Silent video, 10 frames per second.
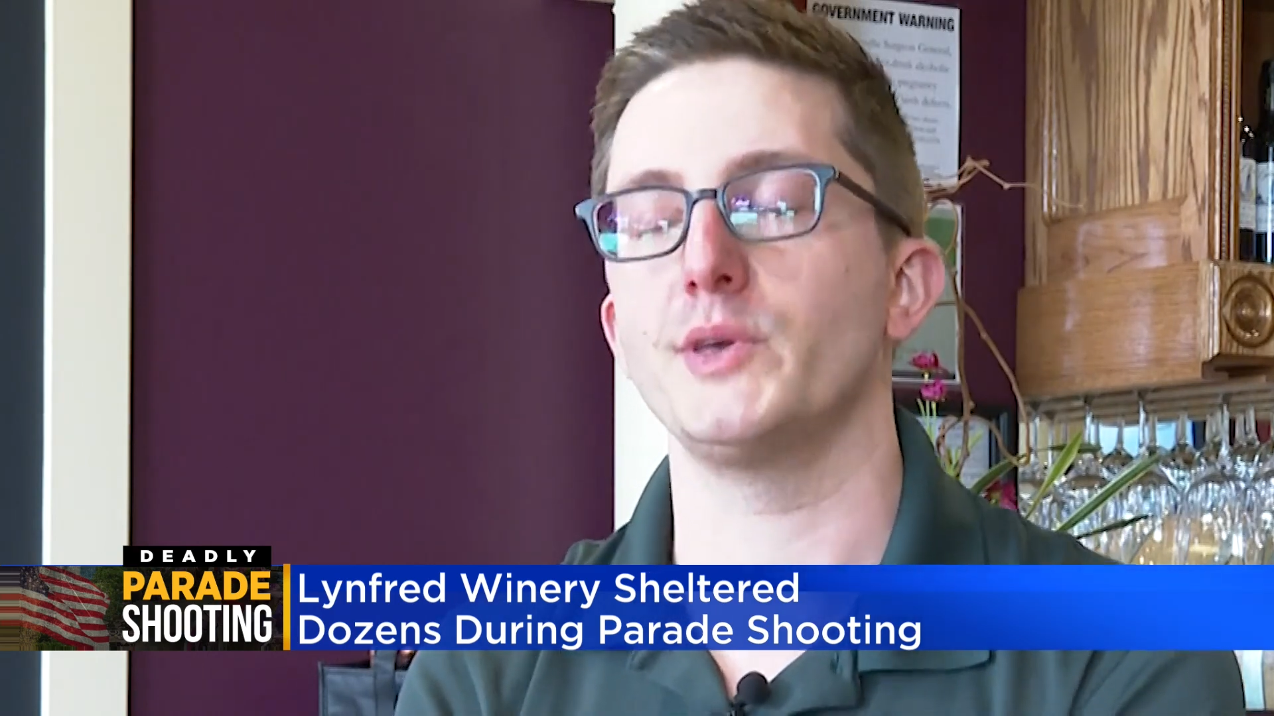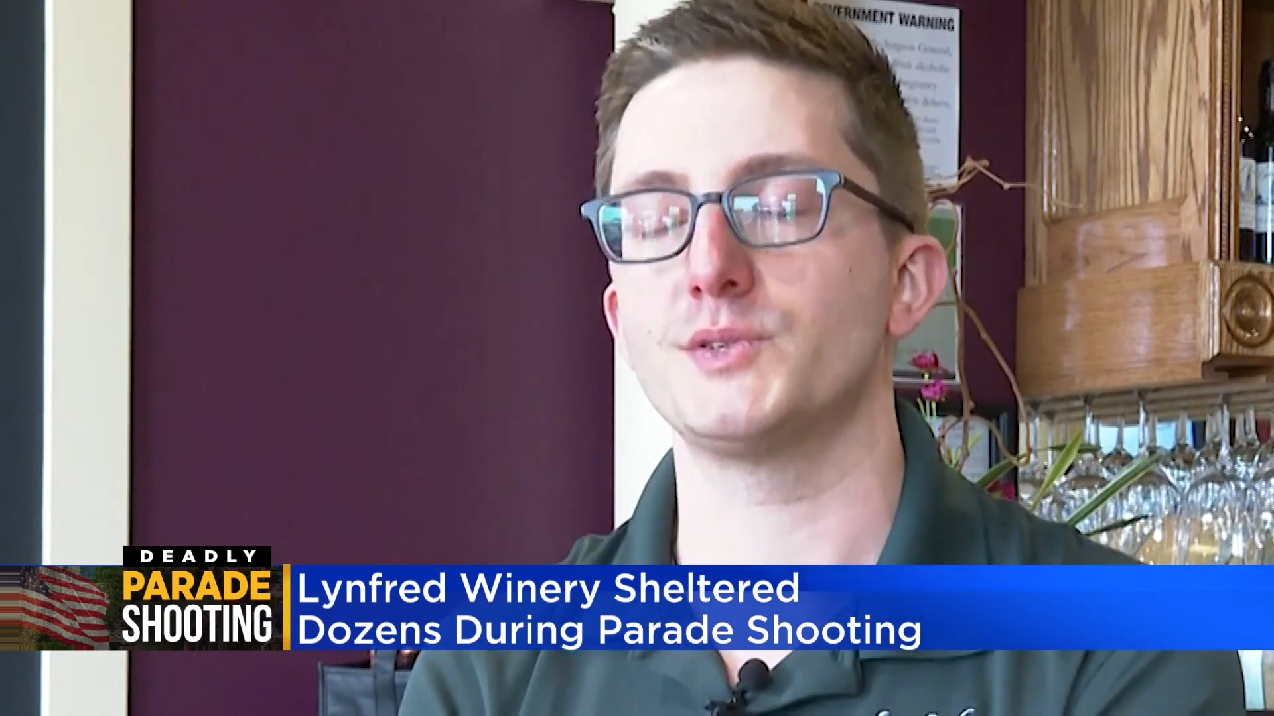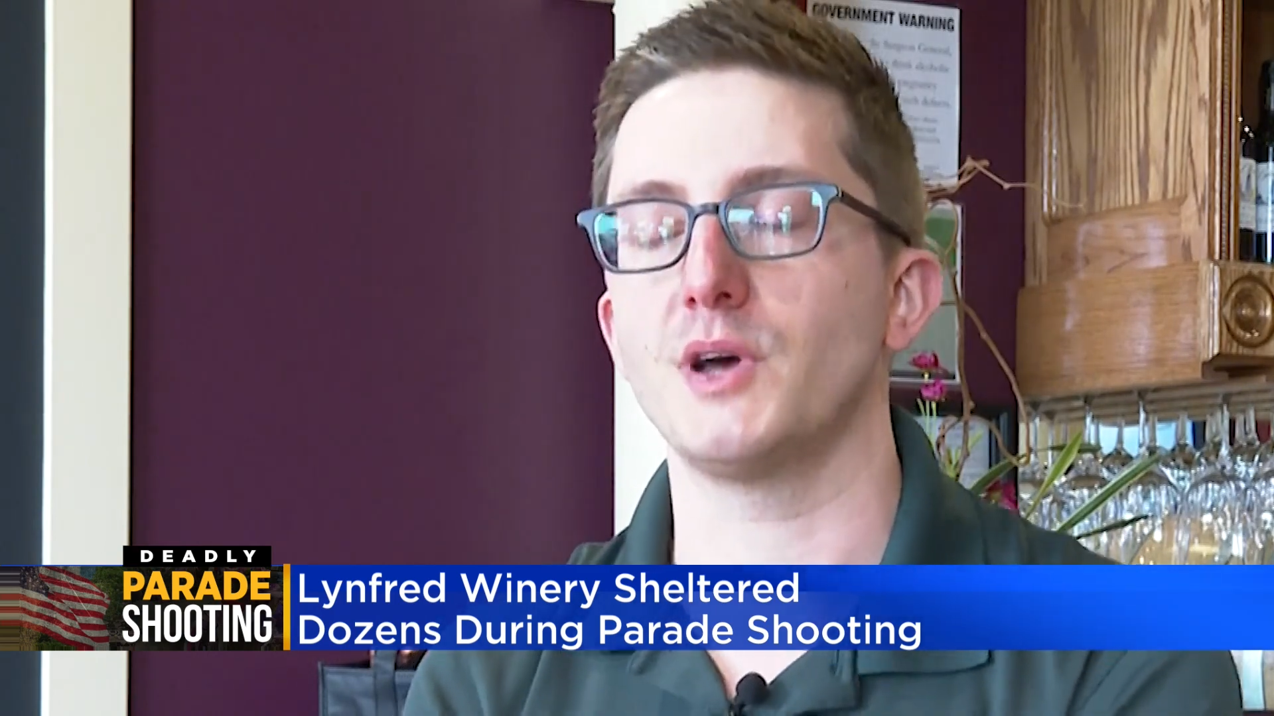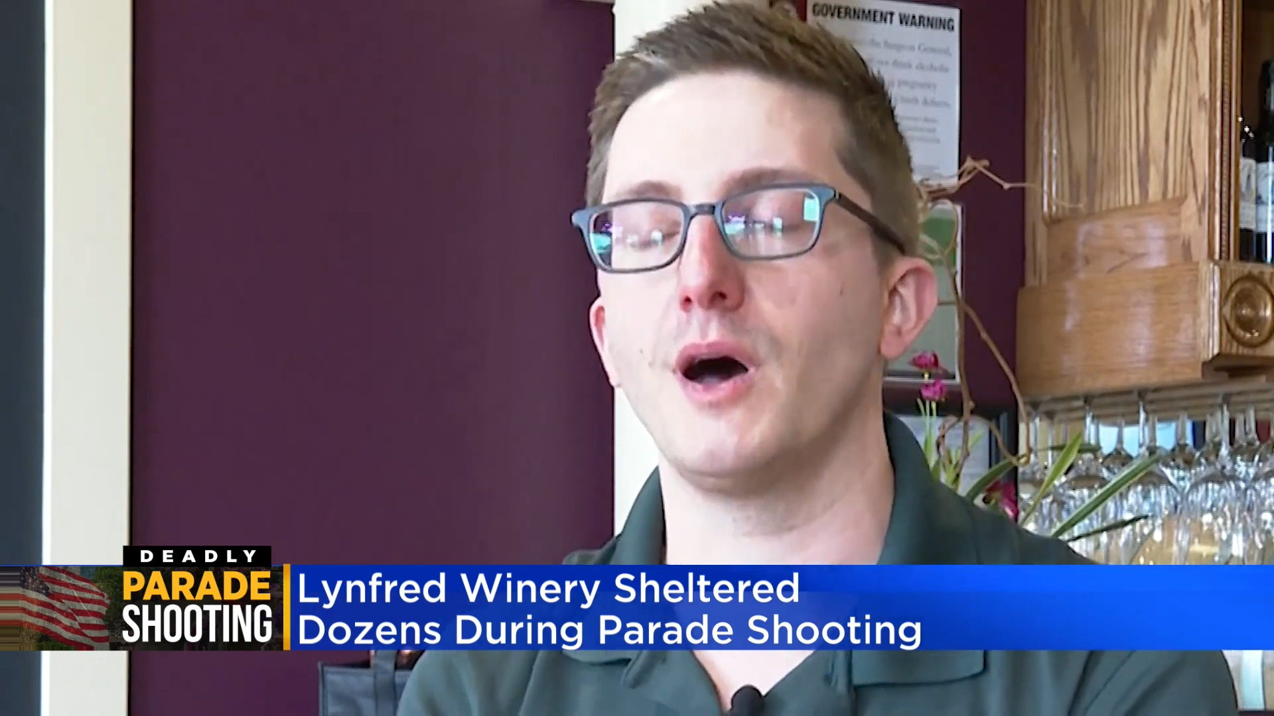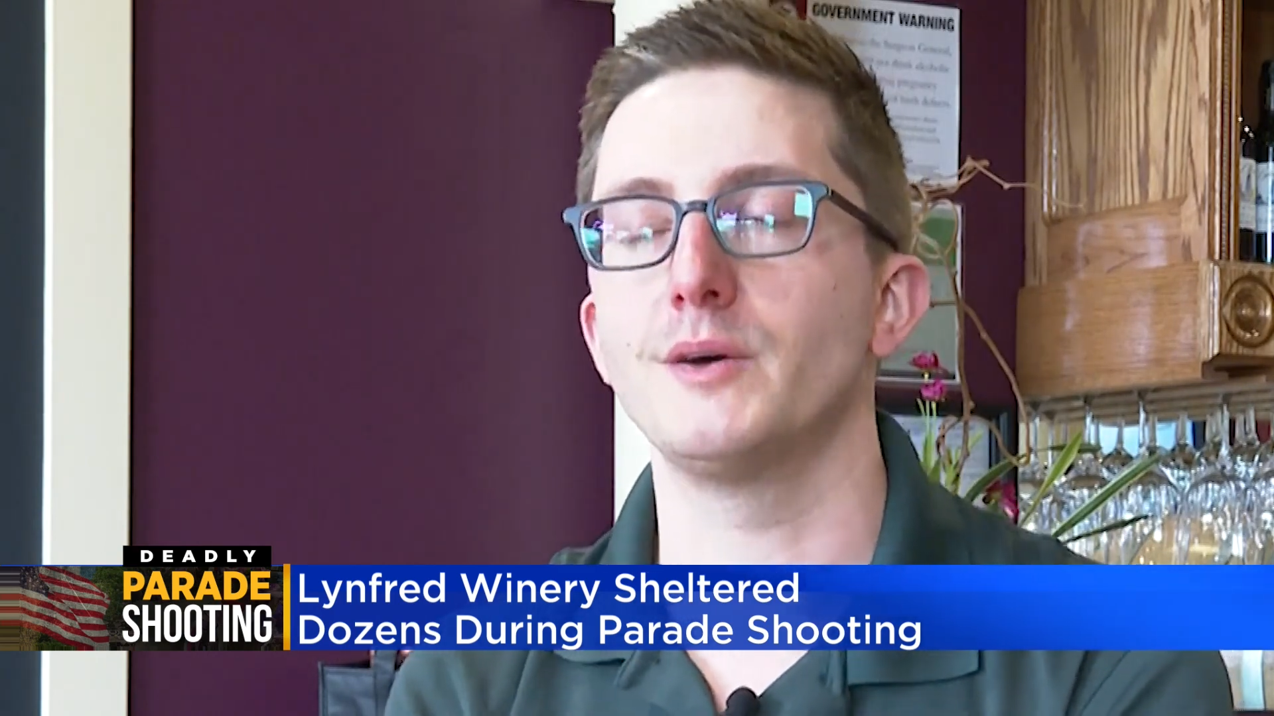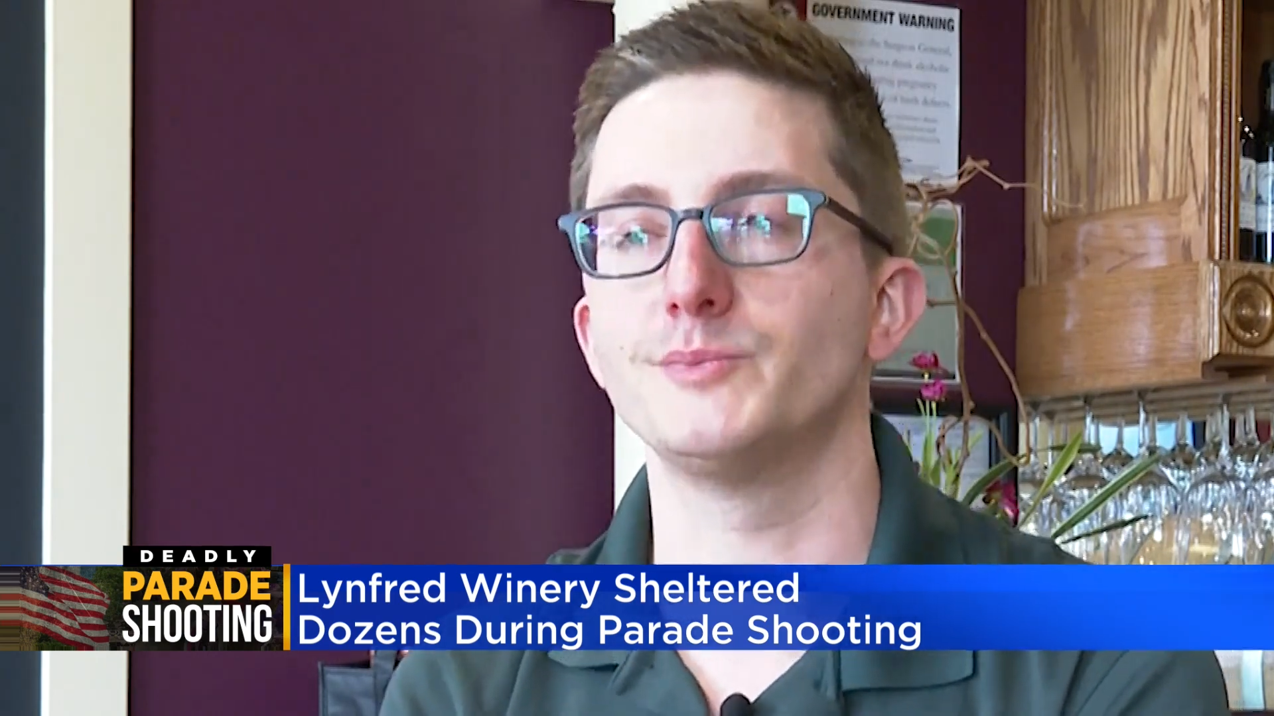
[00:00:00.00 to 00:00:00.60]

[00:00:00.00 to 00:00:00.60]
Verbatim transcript: what you saw.